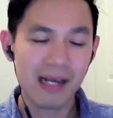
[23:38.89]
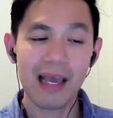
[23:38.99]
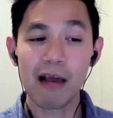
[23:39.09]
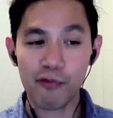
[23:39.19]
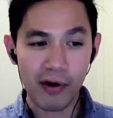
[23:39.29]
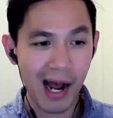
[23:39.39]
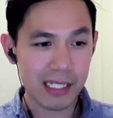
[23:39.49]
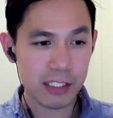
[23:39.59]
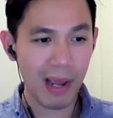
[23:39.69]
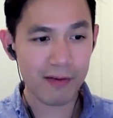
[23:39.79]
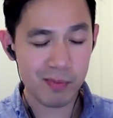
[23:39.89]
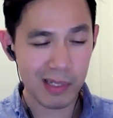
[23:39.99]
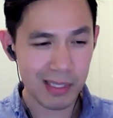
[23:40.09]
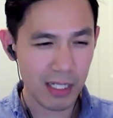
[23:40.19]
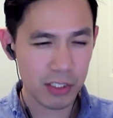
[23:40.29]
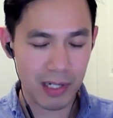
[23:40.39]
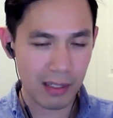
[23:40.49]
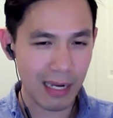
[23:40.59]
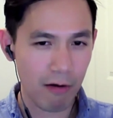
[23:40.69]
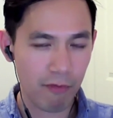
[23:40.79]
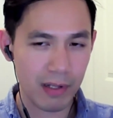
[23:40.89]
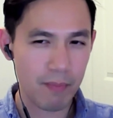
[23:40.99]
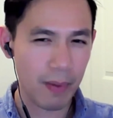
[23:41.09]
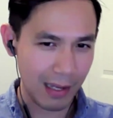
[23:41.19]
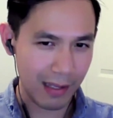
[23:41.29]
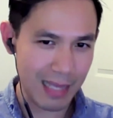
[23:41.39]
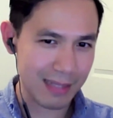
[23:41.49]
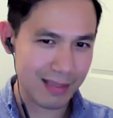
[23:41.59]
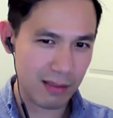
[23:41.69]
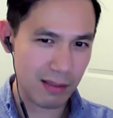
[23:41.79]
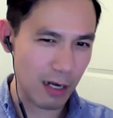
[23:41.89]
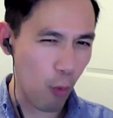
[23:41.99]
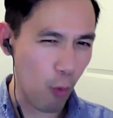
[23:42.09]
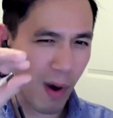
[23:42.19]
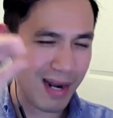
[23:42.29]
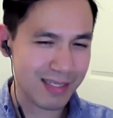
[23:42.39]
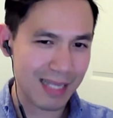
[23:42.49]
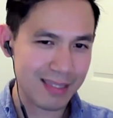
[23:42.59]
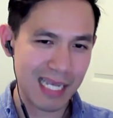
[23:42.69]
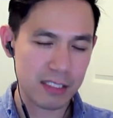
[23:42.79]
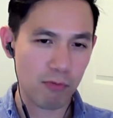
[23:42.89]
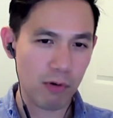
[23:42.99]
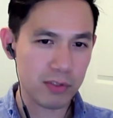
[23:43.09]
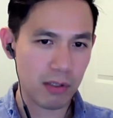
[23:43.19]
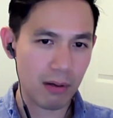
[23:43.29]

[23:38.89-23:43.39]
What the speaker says: And for us, we have to be diligent and careful in picking that, what is that Tesla Roadster?